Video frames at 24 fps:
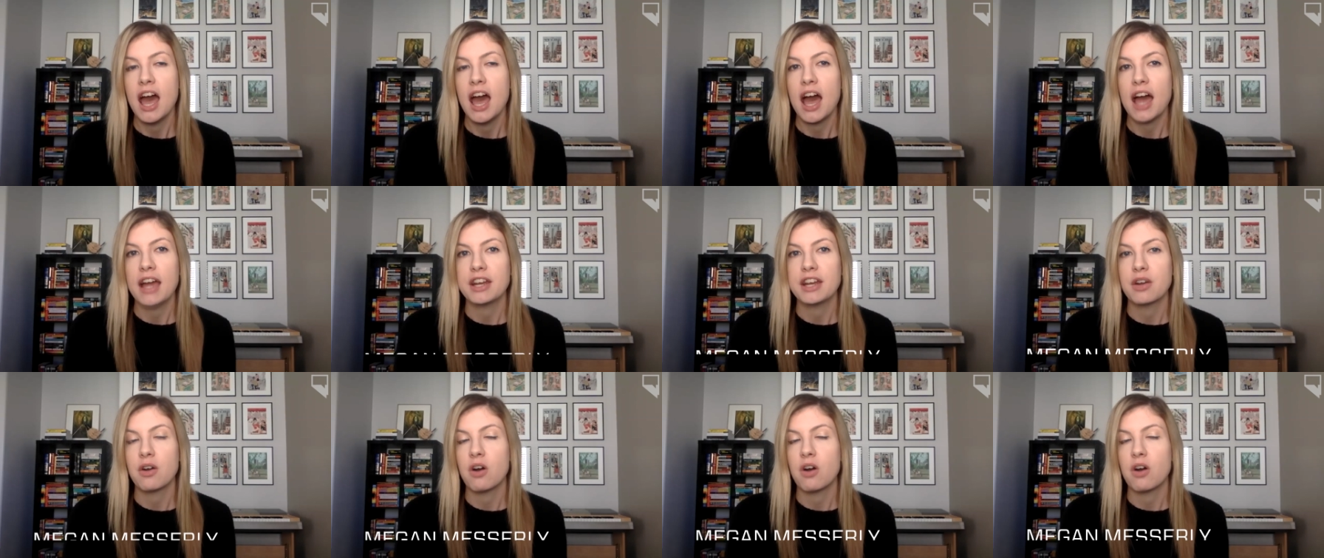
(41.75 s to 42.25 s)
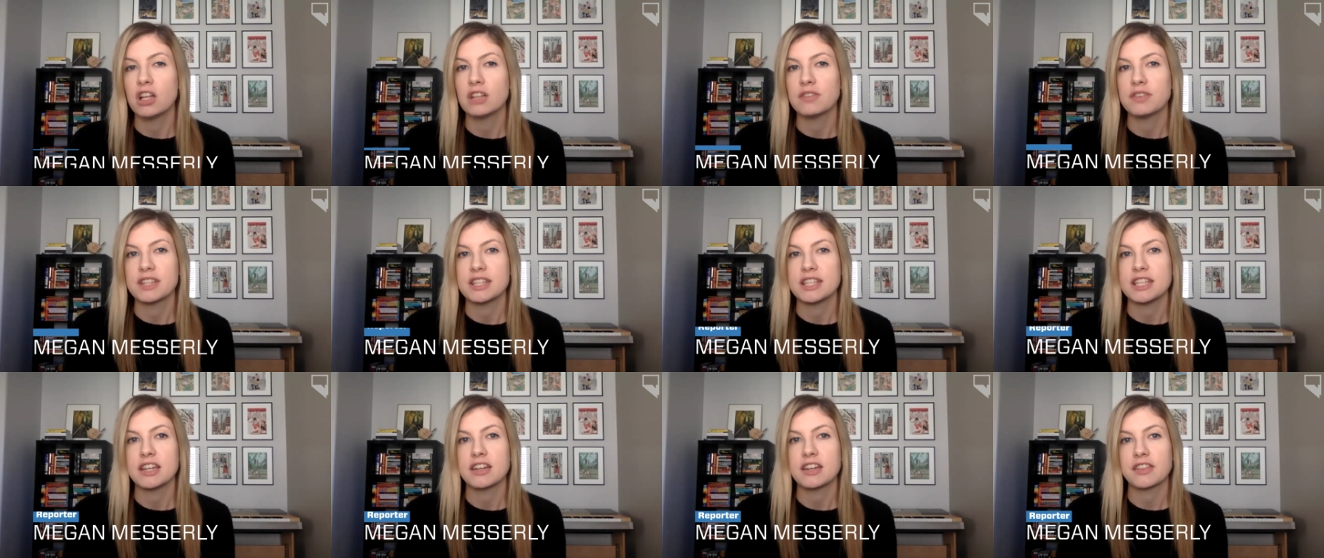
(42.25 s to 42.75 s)
I know all
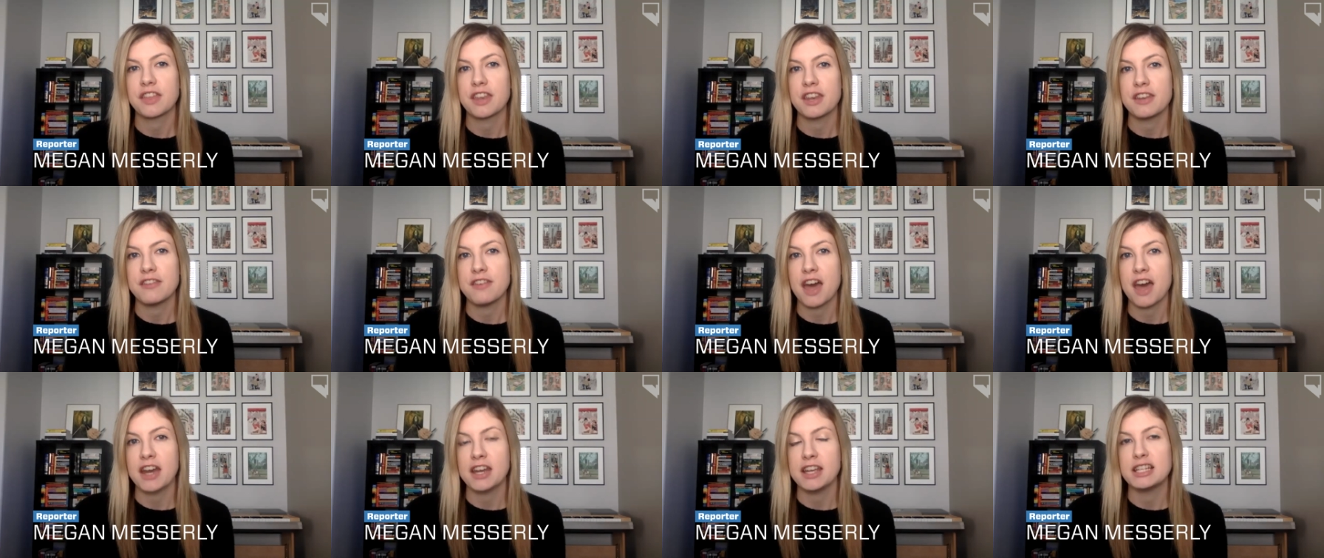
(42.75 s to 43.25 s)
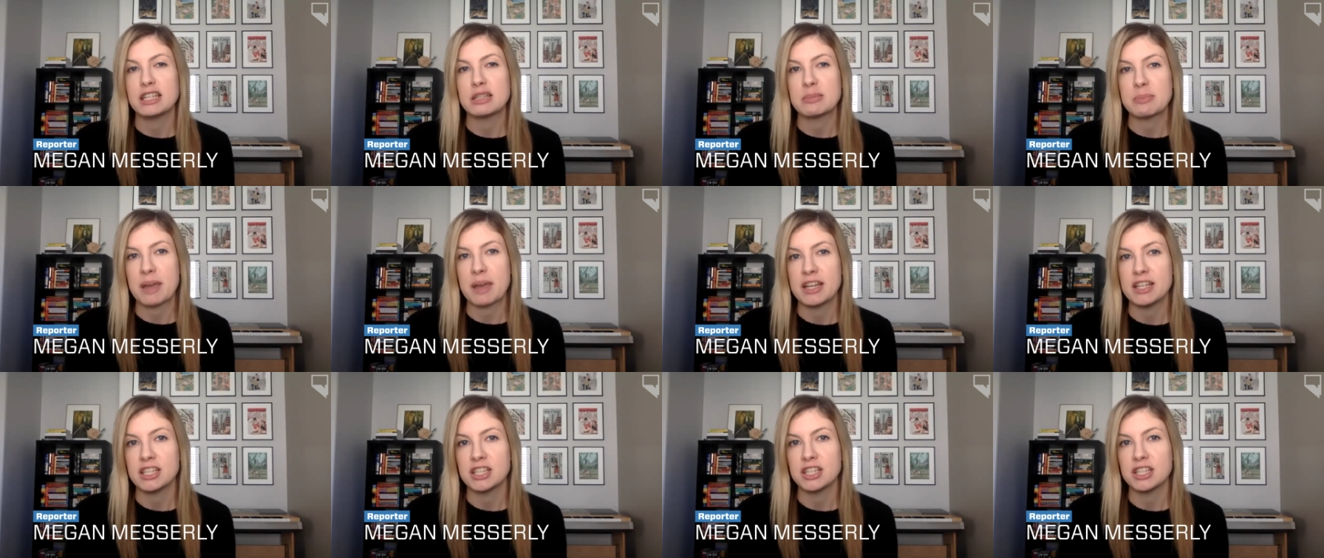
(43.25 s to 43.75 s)
of us here at the Nevada
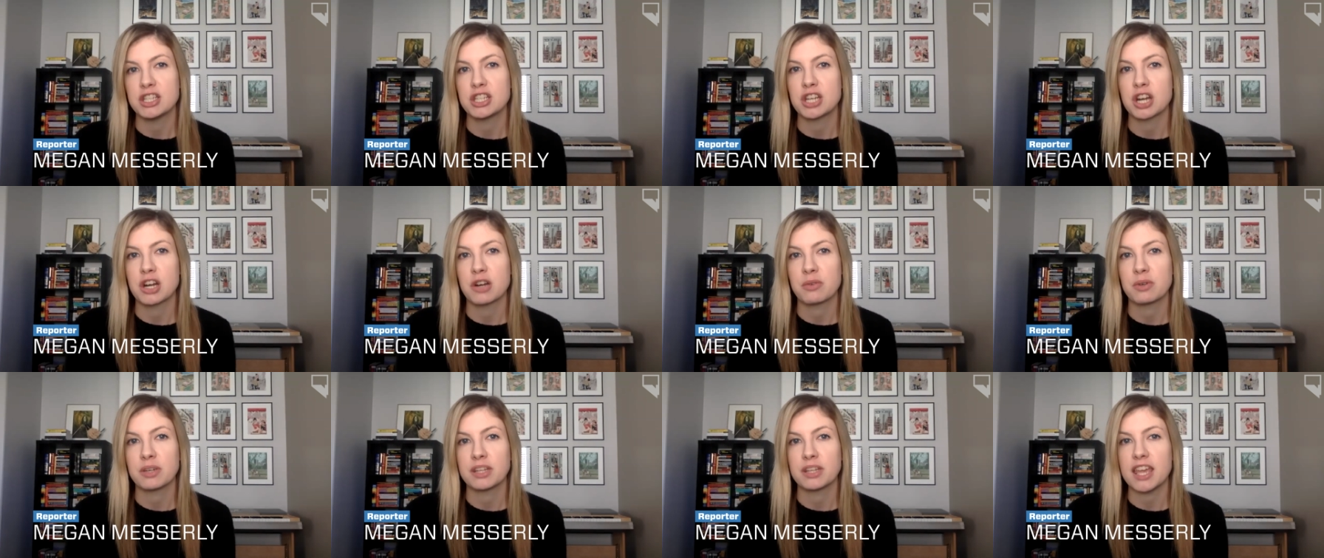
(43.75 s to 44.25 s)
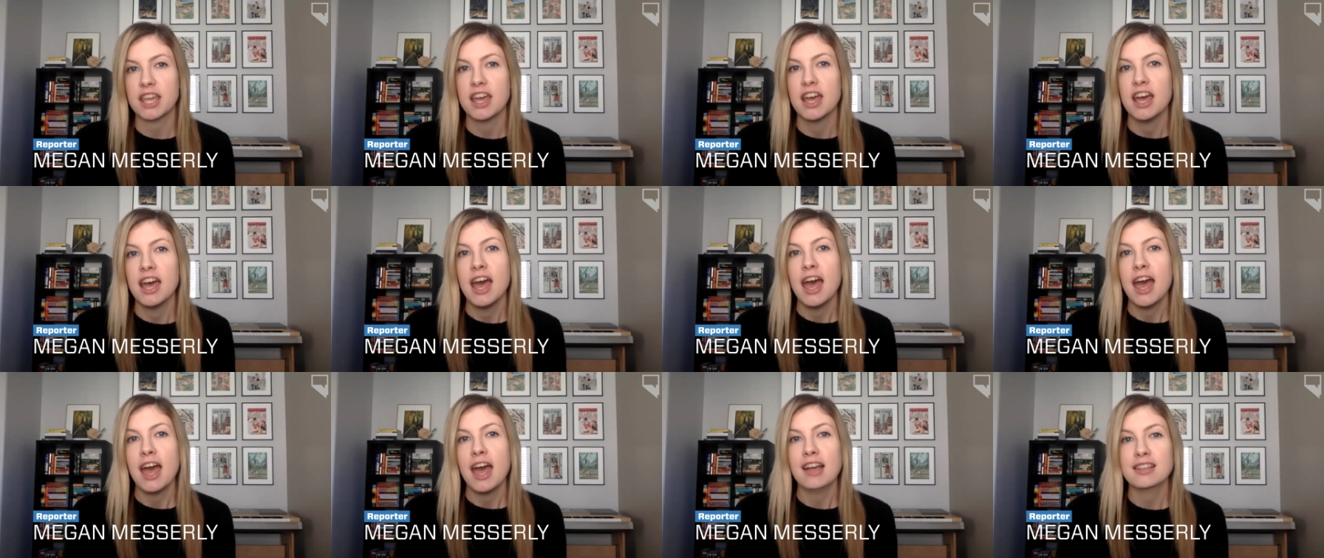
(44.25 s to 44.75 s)
Independent are really